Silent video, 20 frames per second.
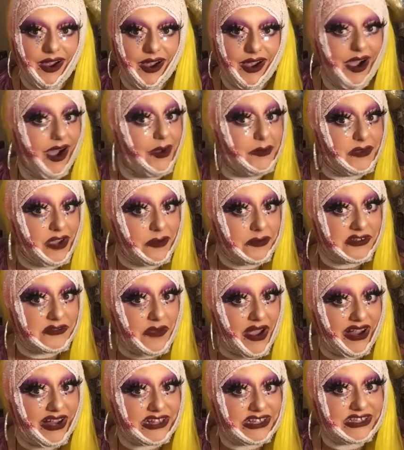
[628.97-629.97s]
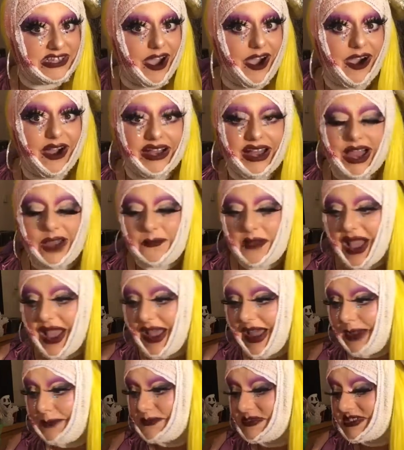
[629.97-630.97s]
I'm gobsmacked. I am
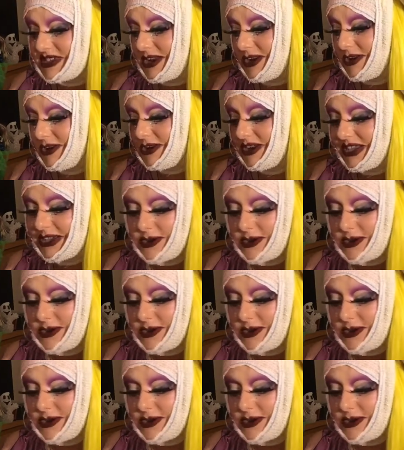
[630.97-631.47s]
absolutely